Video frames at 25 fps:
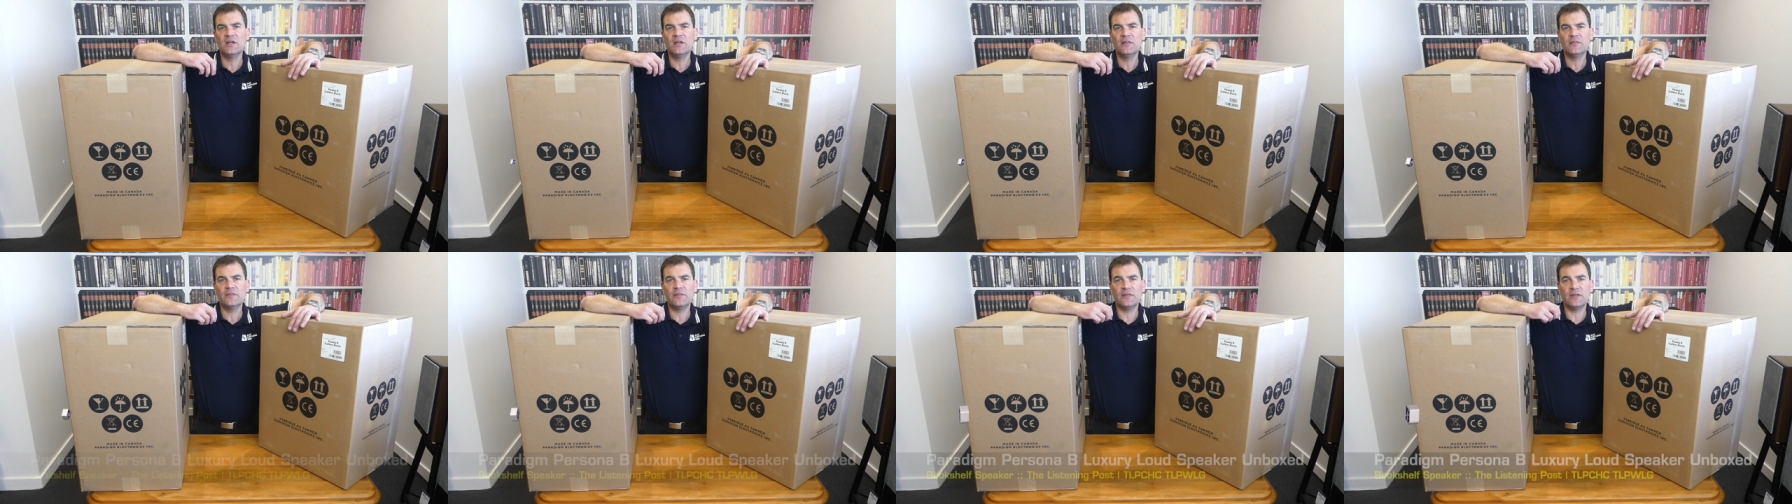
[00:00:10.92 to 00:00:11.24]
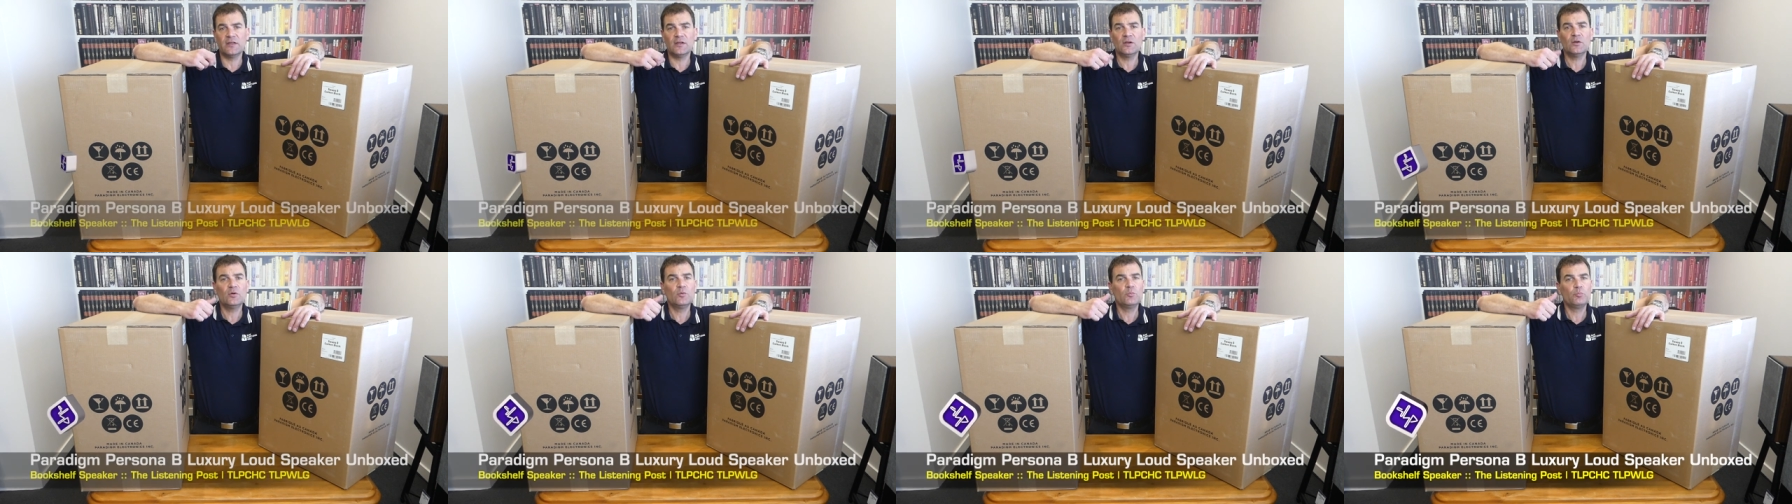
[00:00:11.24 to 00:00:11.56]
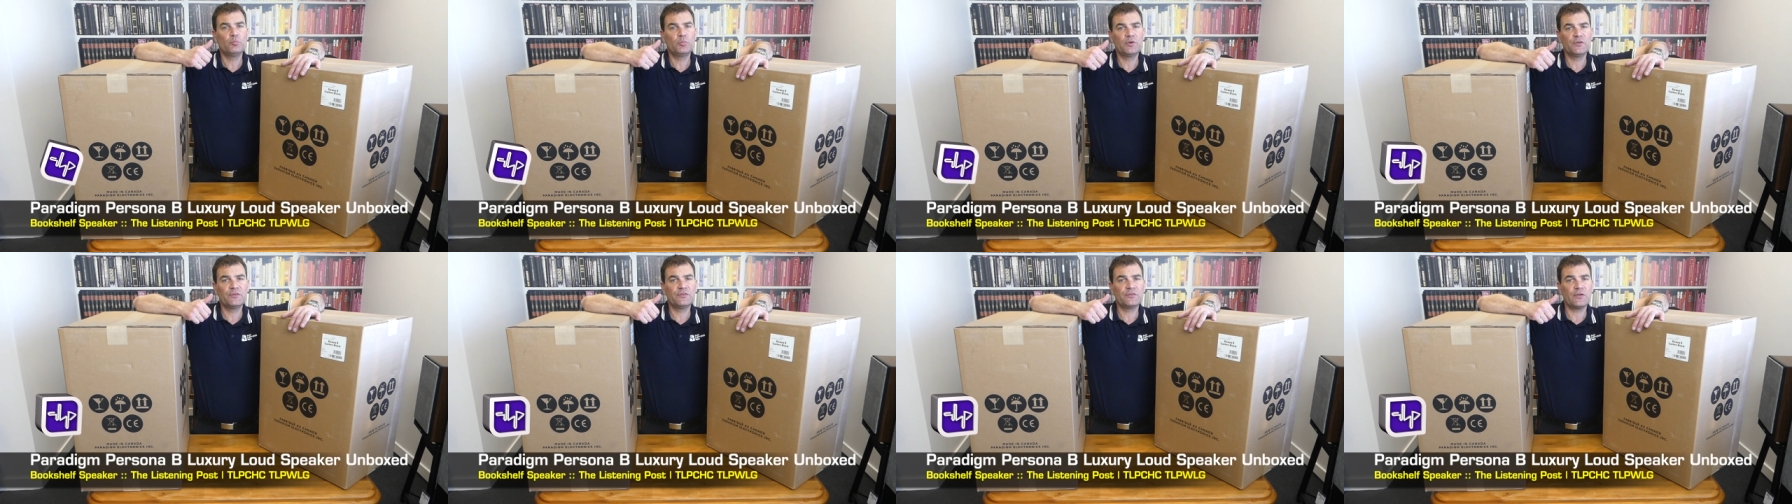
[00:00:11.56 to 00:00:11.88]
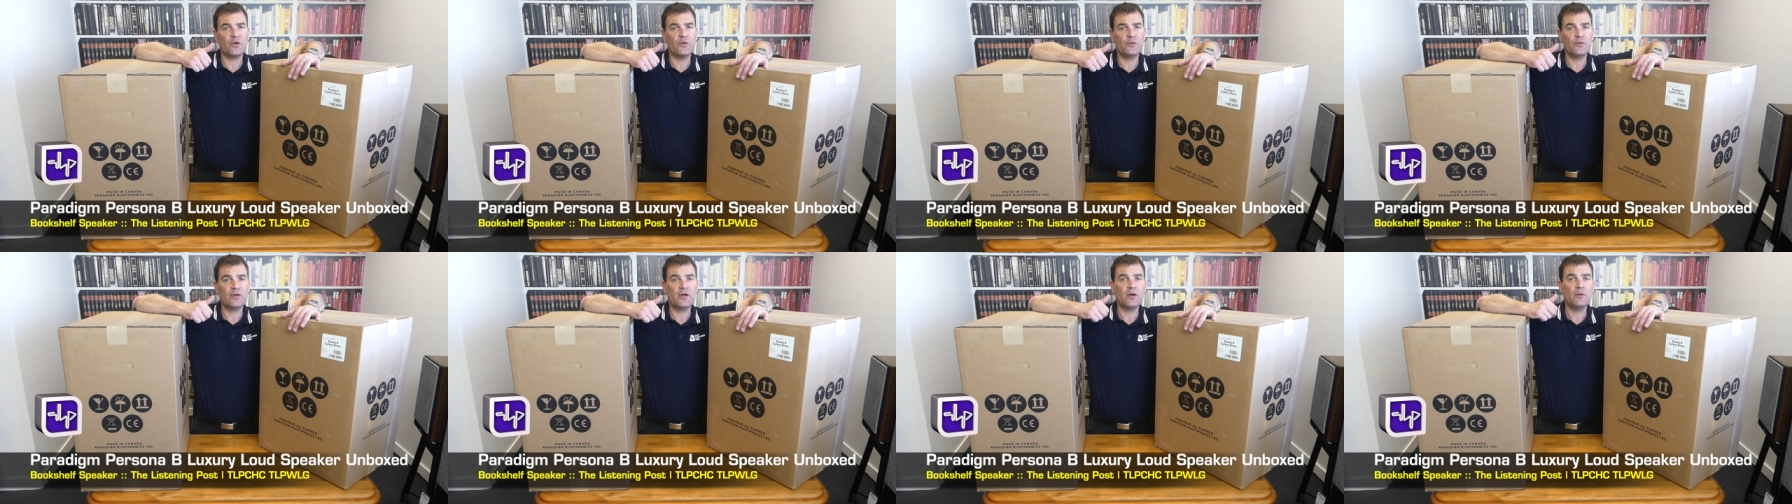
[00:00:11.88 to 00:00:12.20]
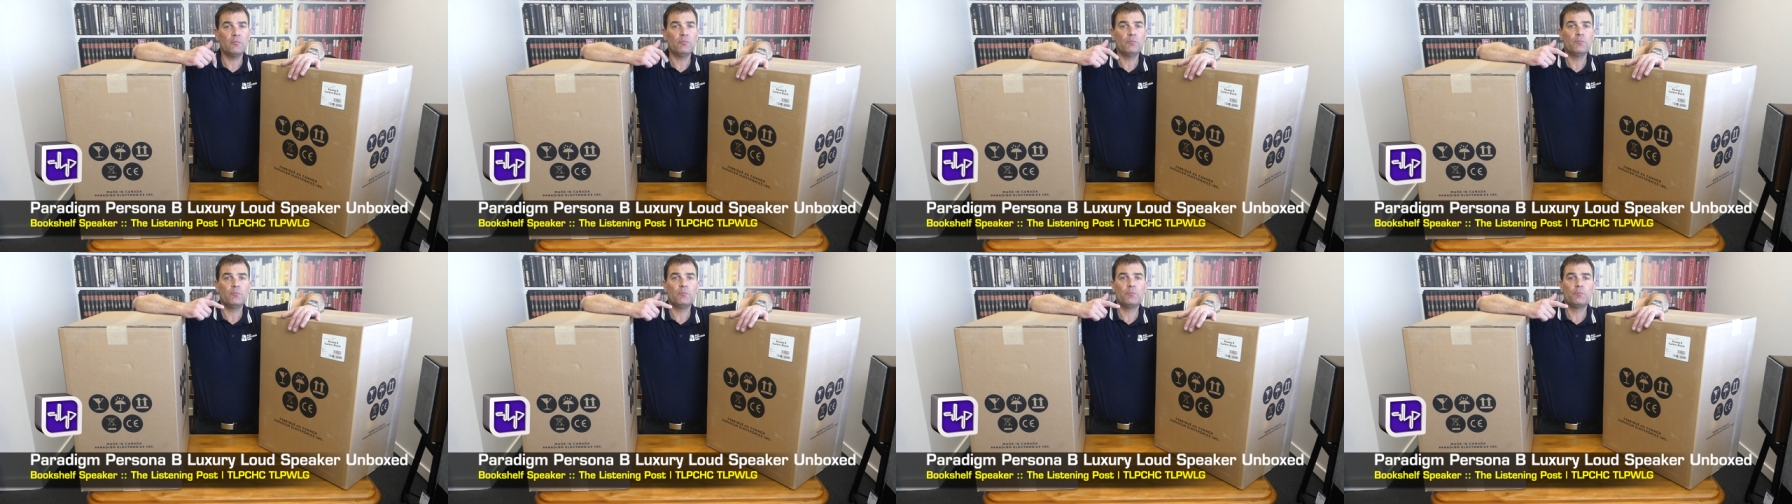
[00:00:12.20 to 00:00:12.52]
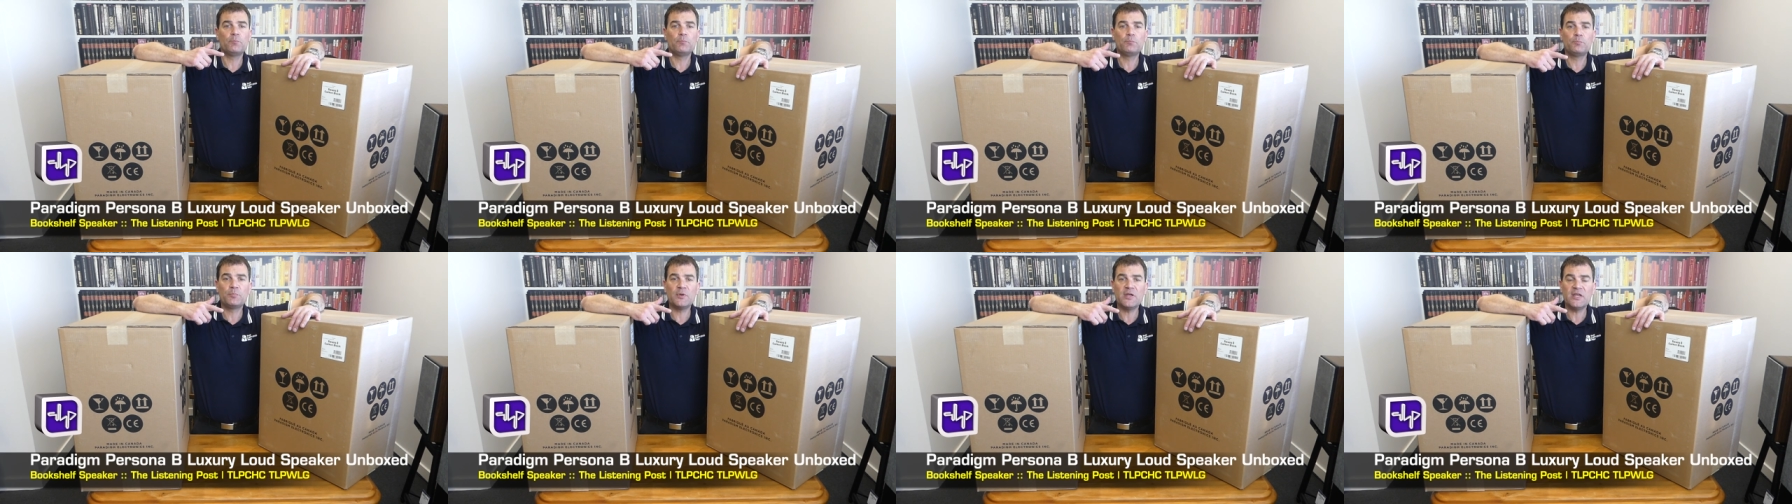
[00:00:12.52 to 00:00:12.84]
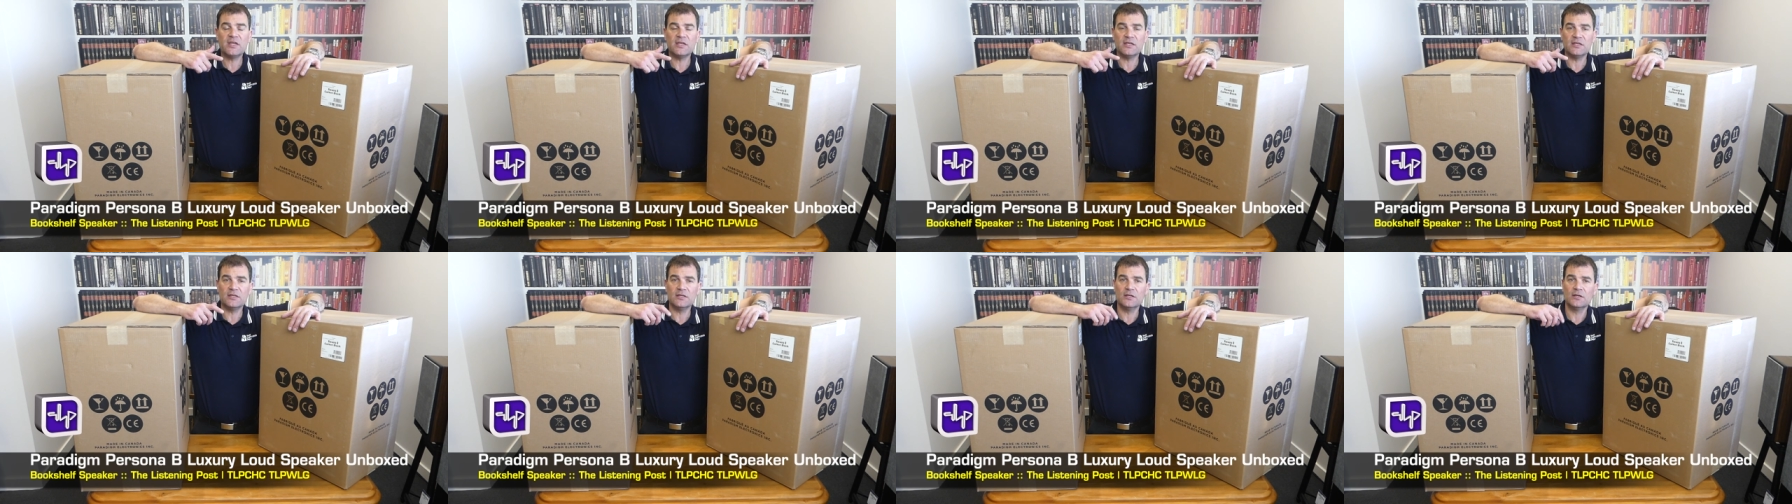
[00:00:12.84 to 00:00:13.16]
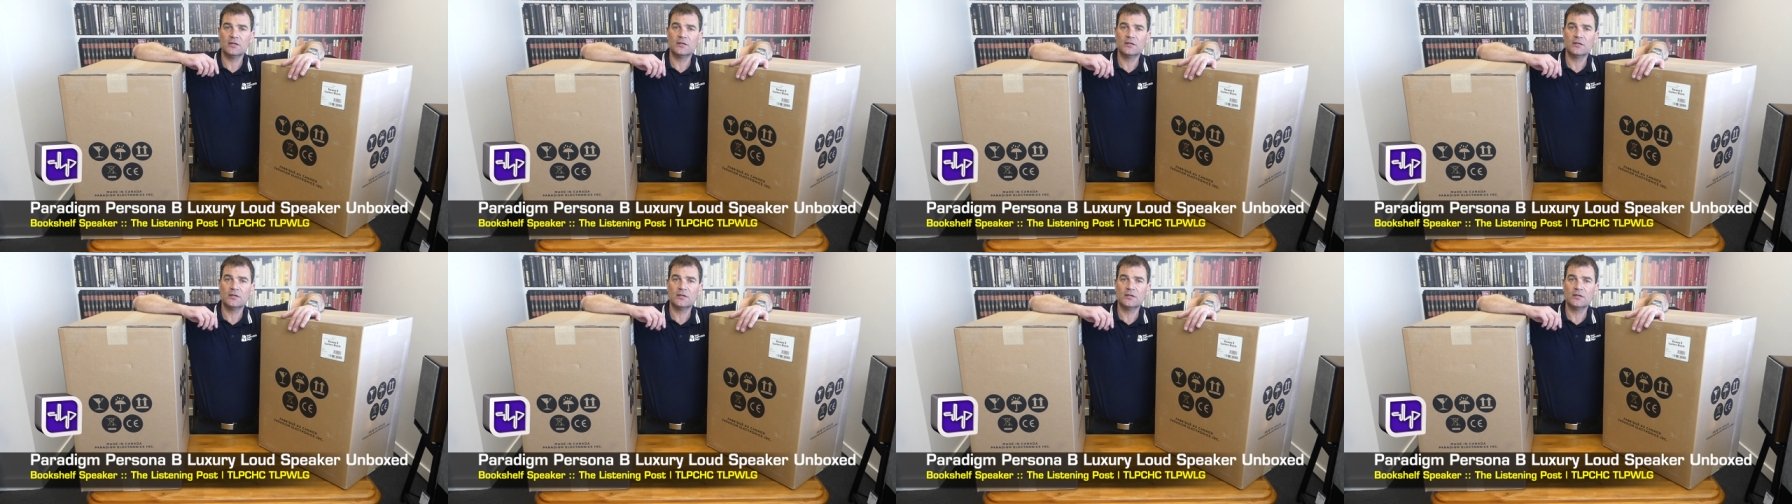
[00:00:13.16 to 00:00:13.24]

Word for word: their Persona B